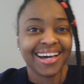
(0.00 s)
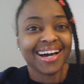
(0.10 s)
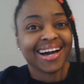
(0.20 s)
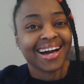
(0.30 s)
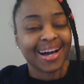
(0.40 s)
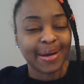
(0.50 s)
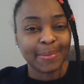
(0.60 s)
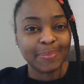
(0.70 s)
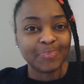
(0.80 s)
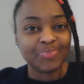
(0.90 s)

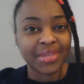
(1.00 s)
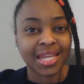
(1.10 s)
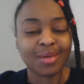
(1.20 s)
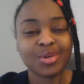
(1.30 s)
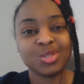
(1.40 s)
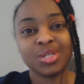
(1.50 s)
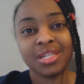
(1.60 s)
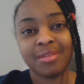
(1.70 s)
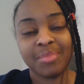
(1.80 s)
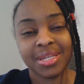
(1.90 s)
And I want you to leave
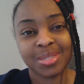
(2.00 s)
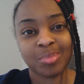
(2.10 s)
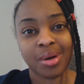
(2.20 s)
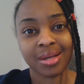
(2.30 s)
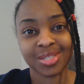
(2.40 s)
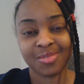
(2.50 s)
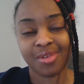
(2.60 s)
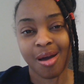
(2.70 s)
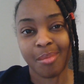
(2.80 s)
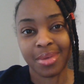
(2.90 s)
me some positive
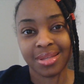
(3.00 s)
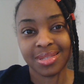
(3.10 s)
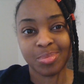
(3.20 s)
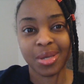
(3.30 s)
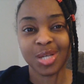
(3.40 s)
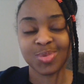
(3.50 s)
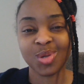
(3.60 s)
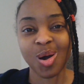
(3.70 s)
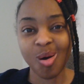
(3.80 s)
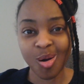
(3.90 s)
comments, because we
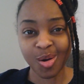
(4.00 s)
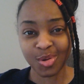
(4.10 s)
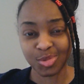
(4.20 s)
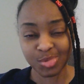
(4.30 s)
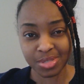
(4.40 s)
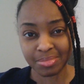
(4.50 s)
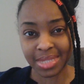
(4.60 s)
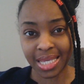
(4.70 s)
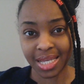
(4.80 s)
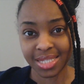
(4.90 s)
all go through some
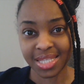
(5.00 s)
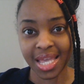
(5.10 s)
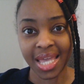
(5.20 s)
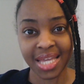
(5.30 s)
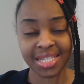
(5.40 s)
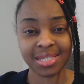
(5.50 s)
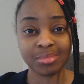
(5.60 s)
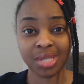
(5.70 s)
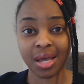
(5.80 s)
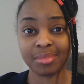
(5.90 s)
things, and
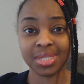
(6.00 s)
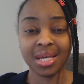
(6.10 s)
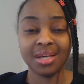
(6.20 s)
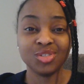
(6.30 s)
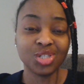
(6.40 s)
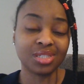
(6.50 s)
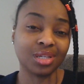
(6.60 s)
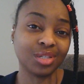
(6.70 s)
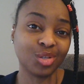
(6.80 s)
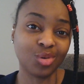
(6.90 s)
sometimes just a
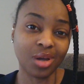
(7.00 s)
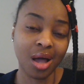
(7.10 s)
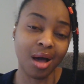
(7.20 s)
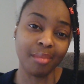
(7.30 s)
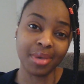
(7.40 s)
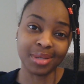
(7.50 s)
little comment